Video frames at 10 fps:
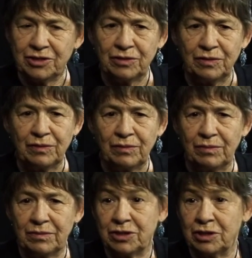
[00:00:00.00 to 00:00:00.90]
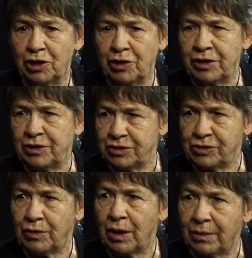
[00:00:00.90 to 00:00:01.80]
to to learn and to
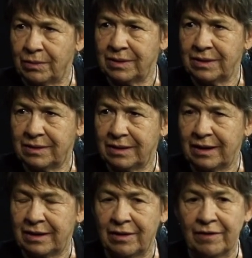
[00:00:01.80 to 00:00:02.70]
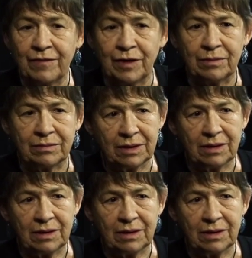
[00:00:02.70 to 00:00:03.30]
grow, and I feel